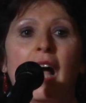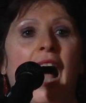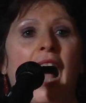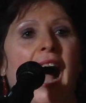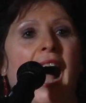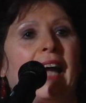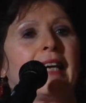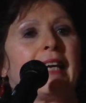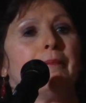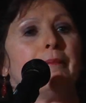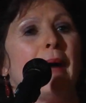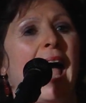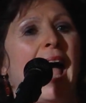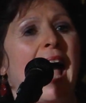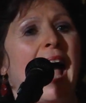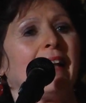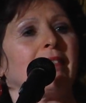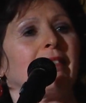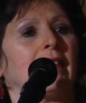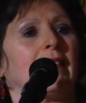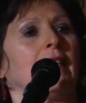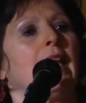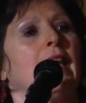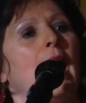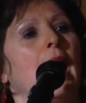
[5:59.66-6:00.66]
I am at
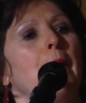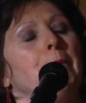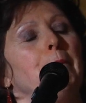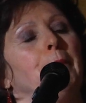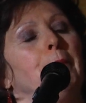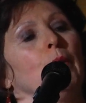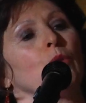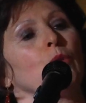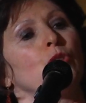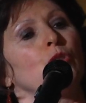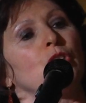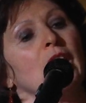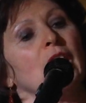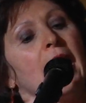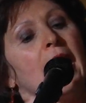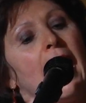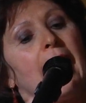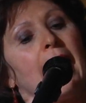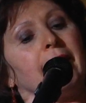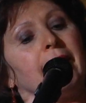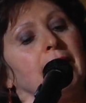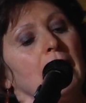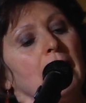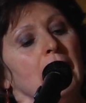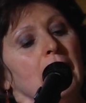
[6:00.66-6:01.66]
the lamppost,
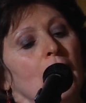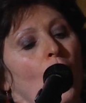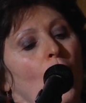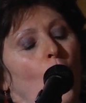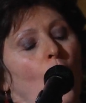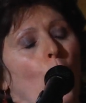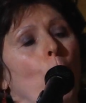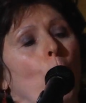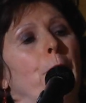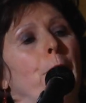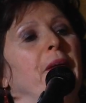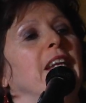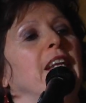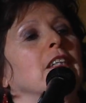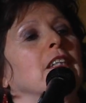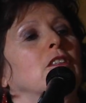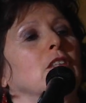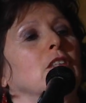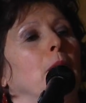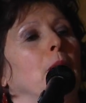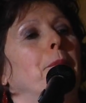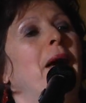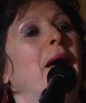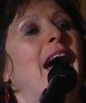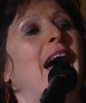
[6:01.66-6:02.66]
at the opening to
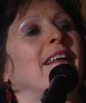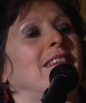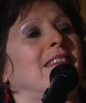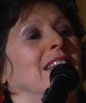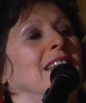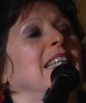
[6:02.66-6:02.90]
the path